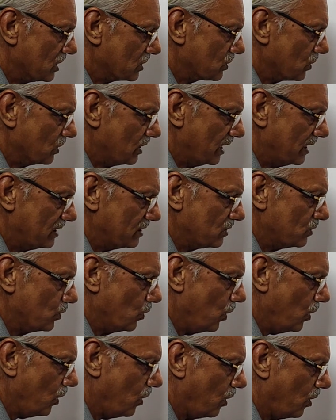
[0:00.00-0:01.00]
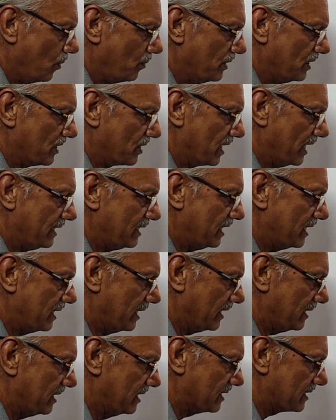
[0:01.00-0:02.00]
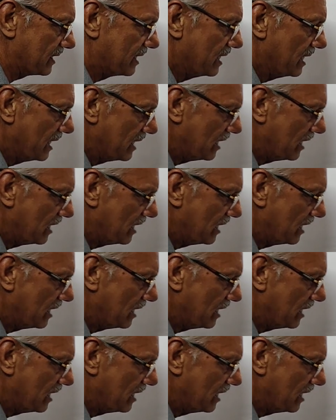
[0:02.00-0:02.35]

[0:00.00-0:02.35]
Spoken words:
So there is no harm in writing like this.